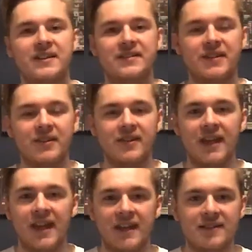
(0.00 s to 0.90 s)
So
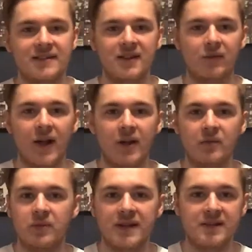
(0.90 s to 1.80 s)
yeah, stick
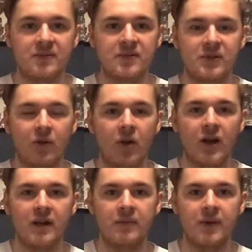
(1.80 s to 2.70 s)
around, please
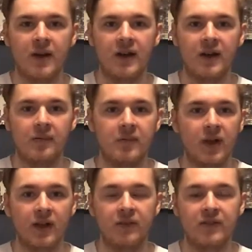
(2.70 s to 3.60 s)
subscribe,
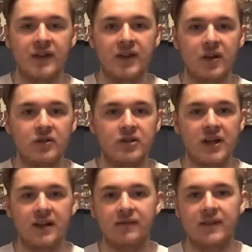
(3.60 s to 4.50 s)
like the video,
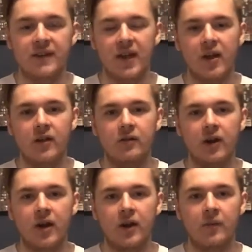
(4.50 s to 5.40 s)
share the video.
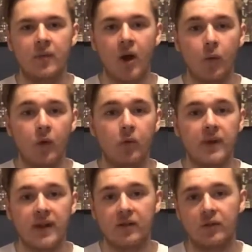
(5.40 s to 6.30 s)
I will
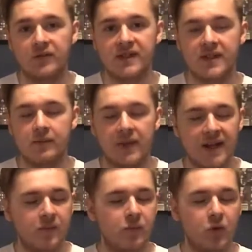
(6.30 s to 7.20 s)
be obviously
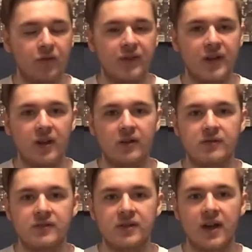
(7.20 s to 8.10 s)
making more
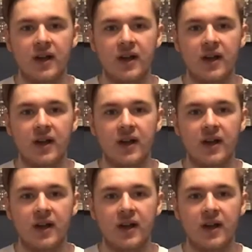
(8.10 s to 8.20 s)
videos